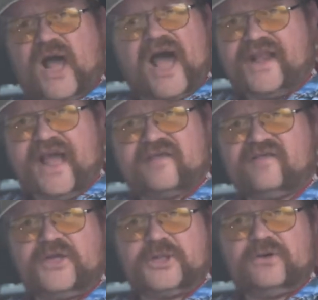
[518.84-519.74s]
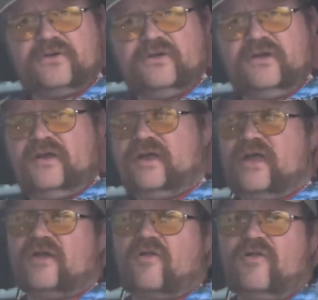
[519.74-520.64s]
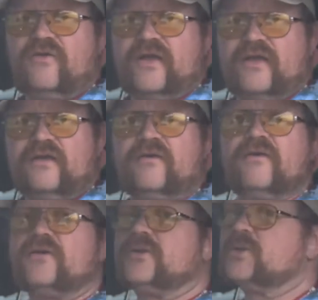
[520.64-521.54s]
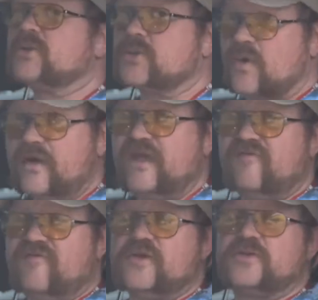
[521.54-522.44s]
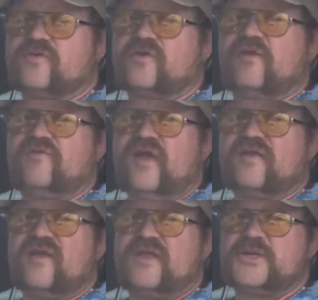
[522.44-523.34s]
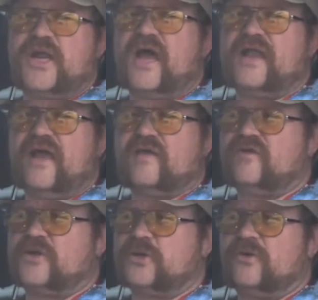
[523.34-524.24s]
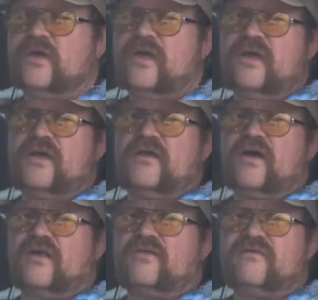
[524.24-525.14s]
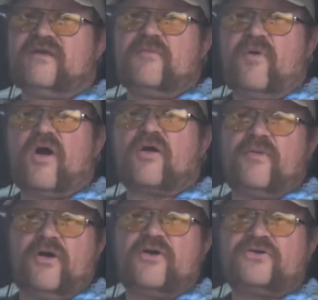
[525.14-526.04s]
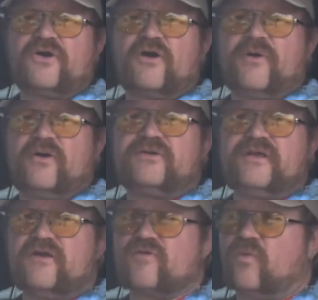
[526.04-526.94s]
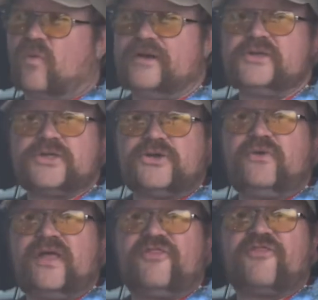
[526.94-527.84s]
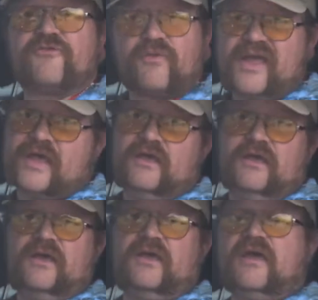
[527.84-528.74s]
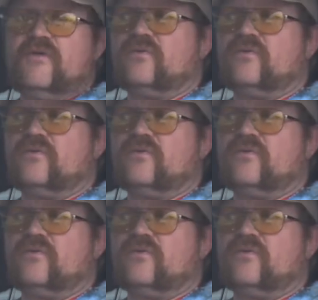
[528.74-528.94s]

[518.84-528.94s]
IDAS Digital, including trunking features of NextEdge and IDAS Digital. DMR, Moto Turbo, tiers 1, 2, and 3. It